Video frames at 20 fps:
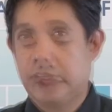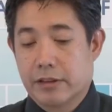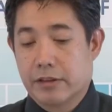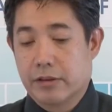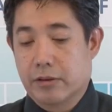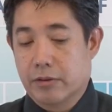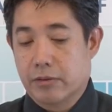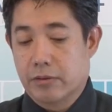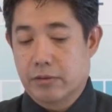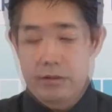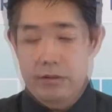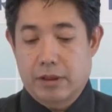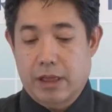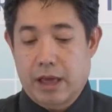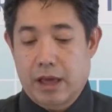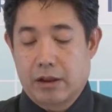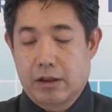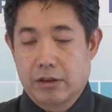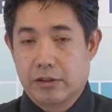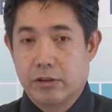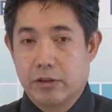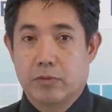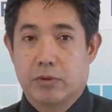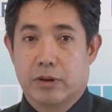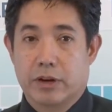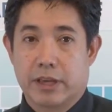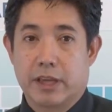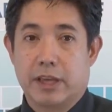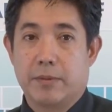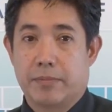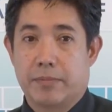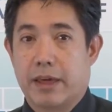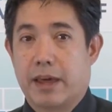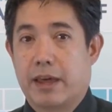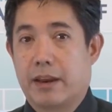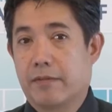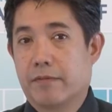So how long do you want to keep that